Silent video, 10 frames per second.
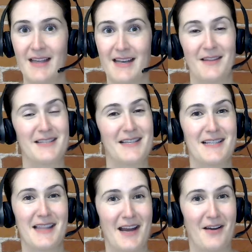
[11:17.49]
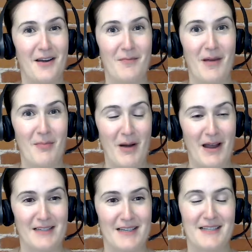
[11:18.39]
Now, this isn't the area of my
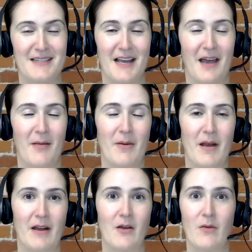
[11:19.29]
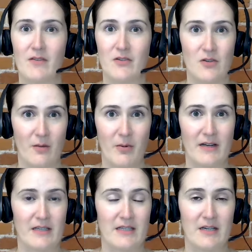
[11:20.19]
practice, um, but I know we have a strong
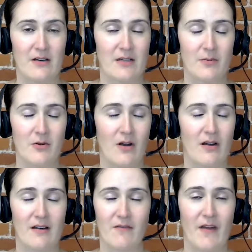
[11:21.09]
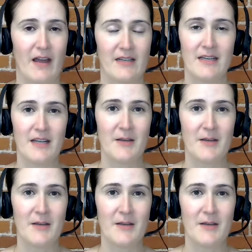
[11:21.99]
practice here at W R. And in fact,